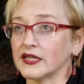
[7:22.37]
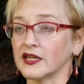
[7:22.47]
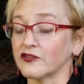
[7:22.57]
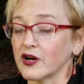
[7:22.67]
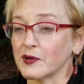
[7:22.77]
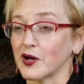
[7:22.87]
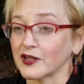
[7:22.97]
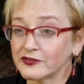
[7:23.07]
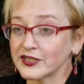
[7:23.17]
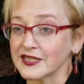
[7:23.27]
give up all
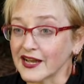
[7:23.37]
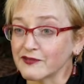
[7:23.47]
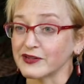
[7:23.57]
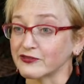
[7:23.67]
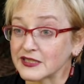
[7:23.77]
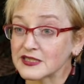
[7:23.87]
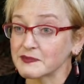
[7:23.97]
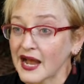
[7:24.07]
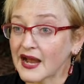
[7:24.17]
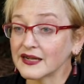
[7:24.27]
of it to have my friends
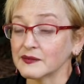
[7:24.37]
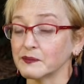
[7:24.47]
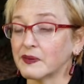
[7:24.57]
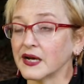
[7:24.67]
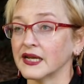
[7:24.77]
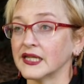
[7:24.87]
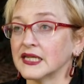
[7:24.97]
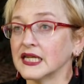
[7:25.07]
back, but